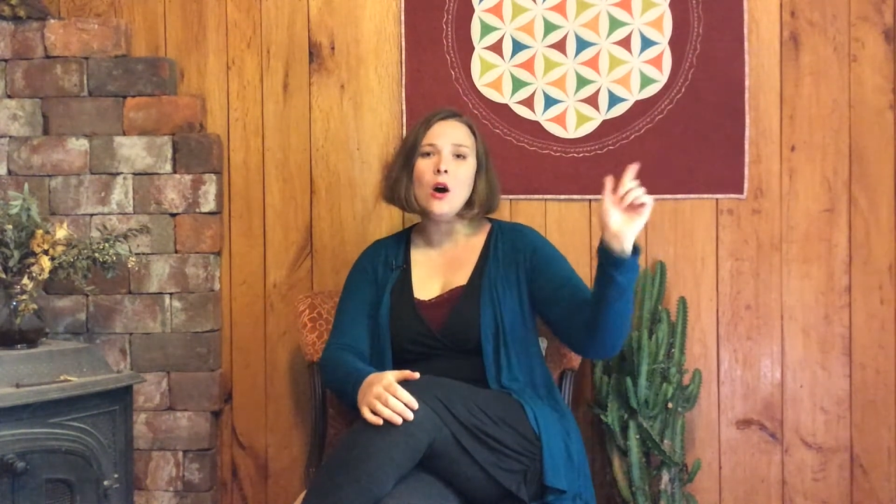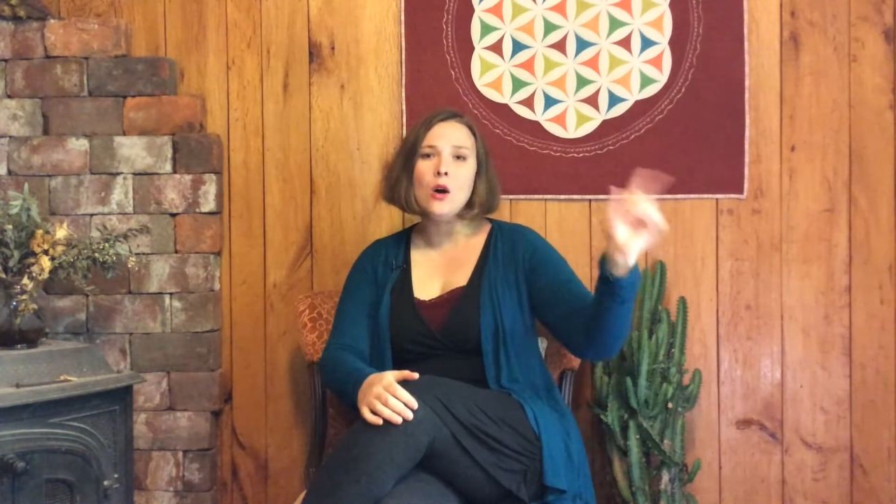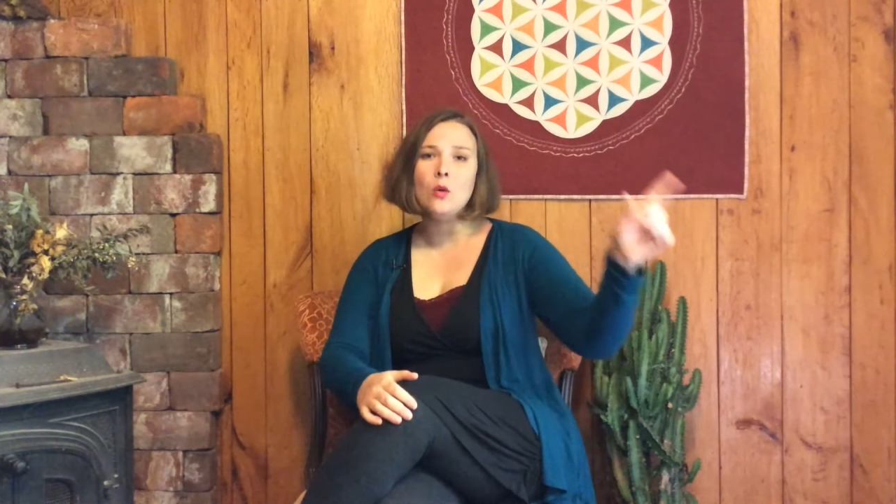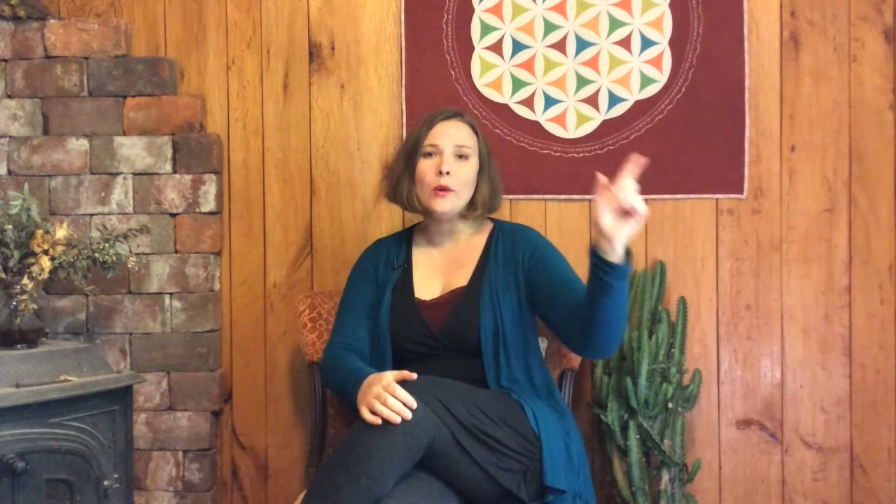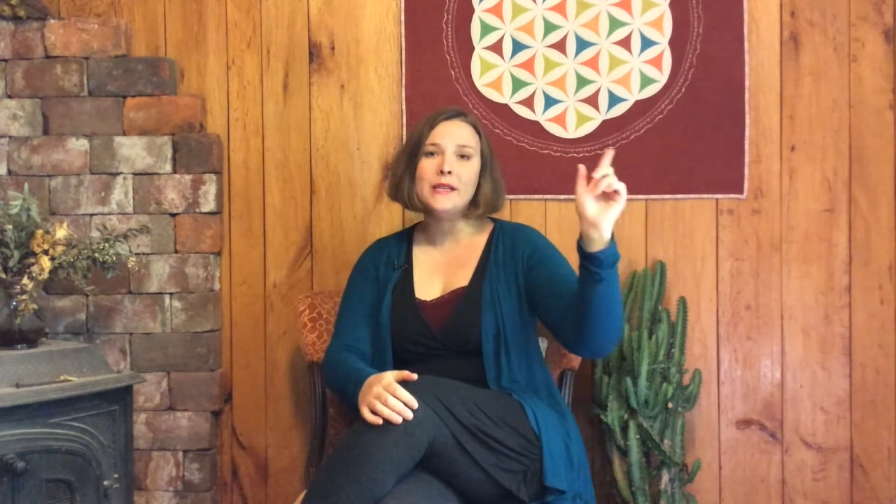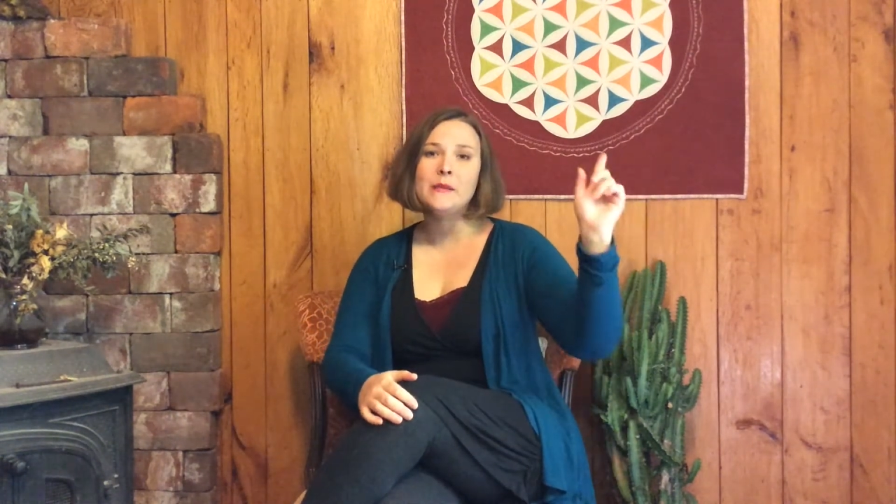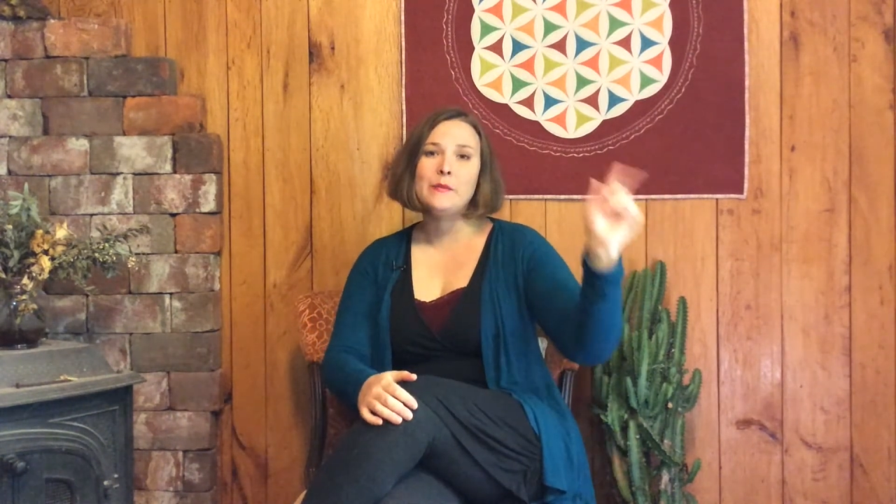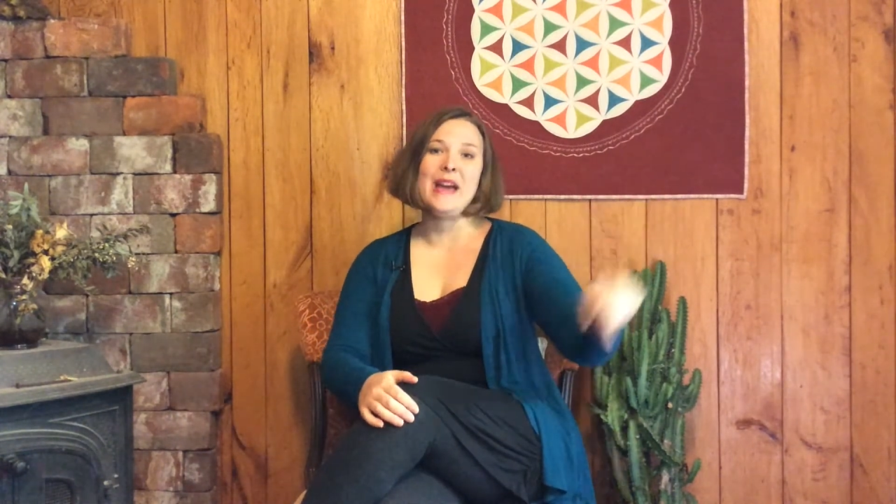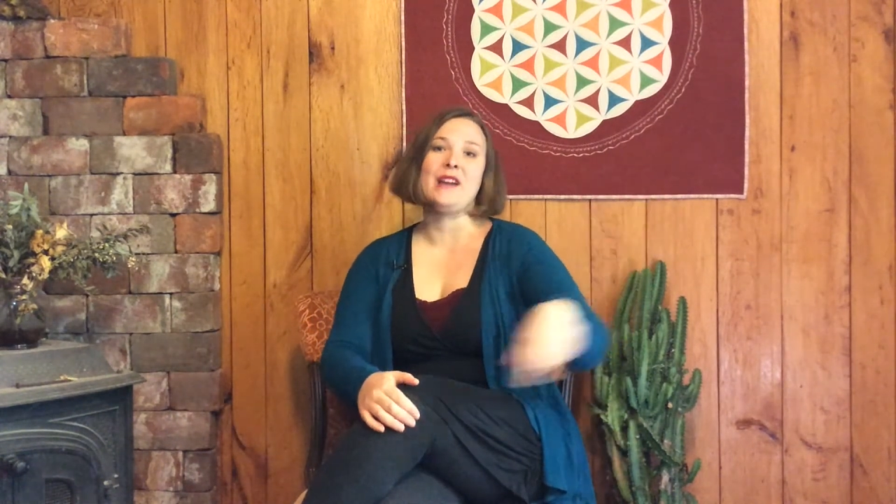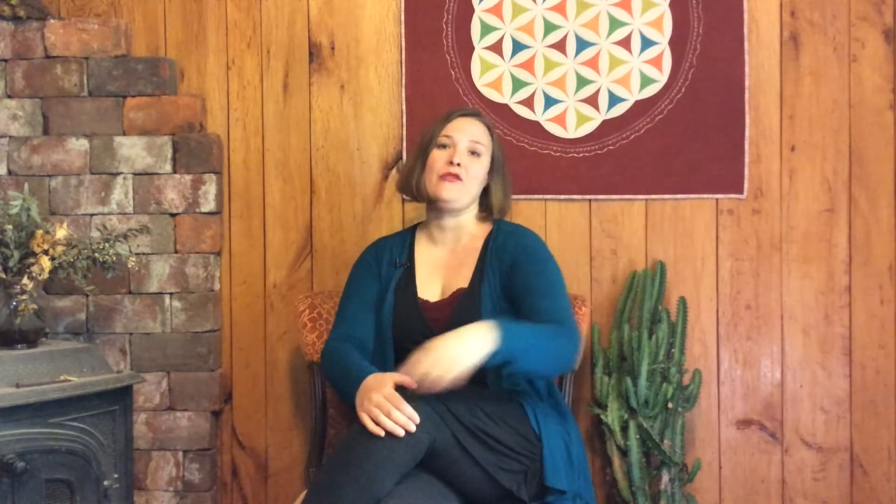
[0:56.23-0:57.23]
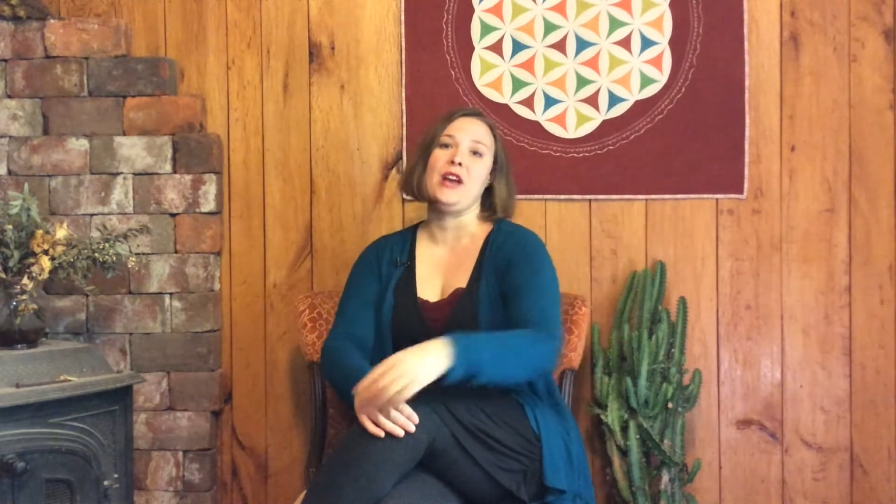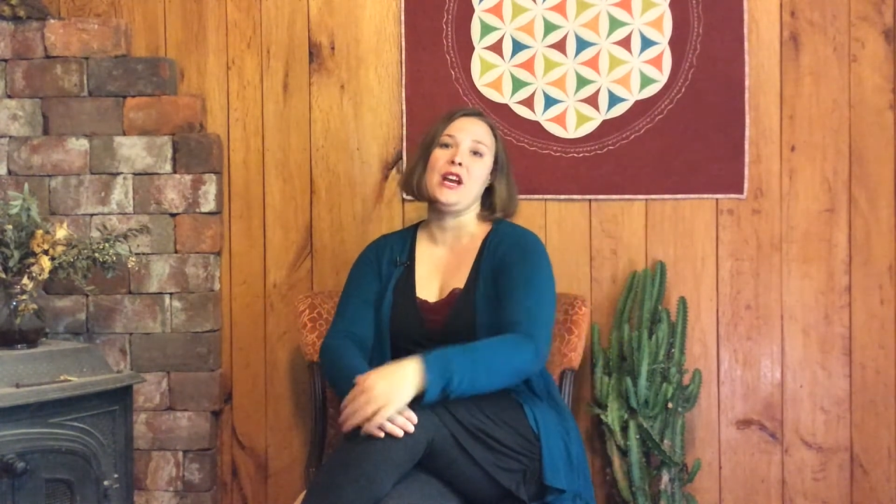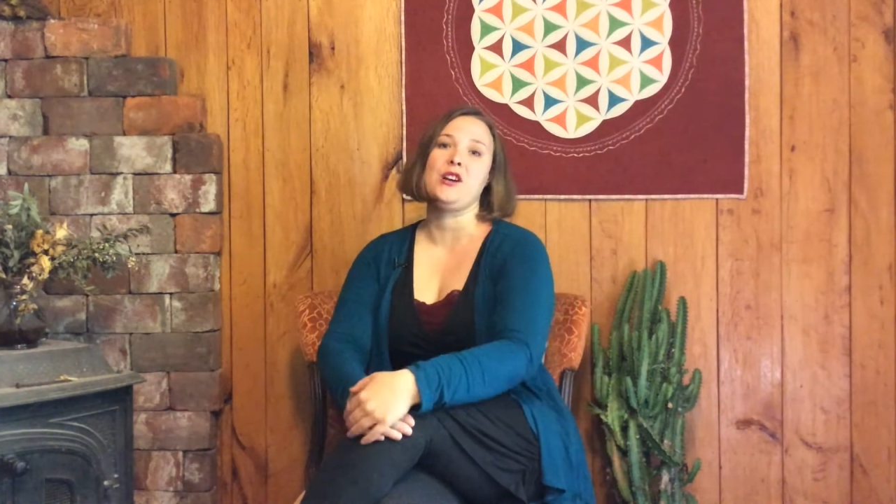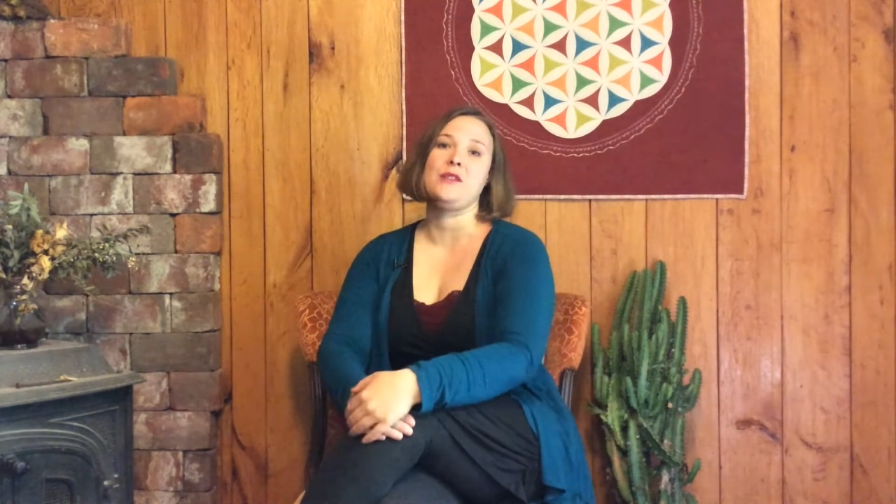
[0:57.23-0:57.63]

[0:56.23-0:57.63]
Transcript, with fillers: always backfire.